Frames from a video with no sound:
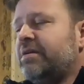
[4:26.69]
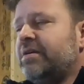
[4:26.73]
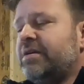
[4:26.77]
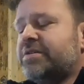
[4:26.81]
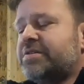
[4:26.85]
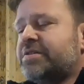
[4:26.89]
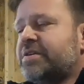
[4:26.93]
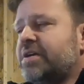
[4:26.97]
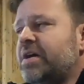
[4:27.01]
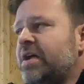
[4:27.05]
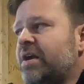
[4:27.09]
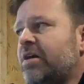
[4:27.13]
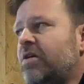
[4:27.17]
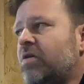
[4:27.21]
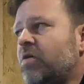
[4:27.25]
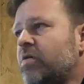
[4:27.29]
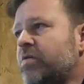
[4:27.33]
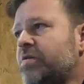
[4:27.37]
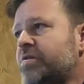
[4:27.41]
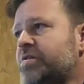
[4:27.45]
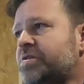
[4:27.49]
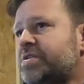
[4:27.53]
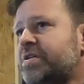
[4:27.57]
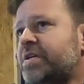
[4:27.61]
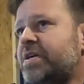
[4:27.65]
it's kind of
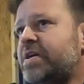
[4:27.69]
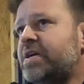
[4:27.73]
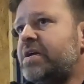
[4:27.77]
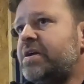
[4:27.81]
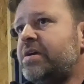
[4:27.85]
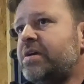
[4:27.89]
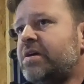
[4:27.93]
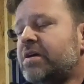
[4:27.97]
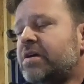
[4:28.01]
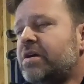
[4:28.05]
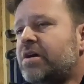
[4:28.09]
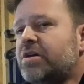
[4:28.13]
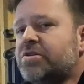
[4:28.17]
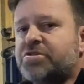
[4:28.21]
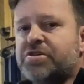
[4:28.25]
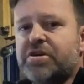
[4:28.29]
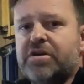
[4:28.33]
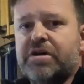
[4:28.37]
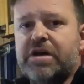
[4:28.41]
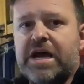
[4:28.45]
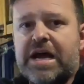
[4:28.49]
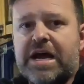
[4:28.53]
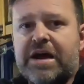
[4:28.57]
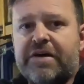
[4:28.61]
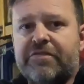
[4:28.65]
hard to see. I'll
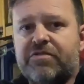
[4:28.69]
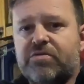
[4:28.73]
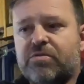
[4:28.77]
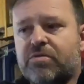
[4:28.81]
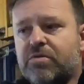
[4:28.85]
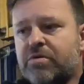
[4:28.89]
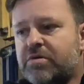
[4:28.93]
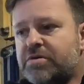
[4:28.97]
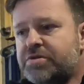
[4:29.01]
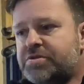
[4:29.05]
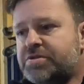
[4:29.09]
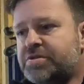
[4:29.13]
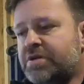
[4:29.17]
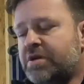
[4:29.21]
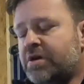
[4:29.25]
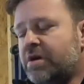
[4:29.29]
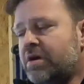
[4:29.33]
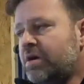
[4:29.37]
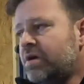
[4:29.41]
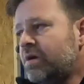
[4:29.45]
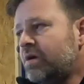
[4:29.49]
show you afterwards.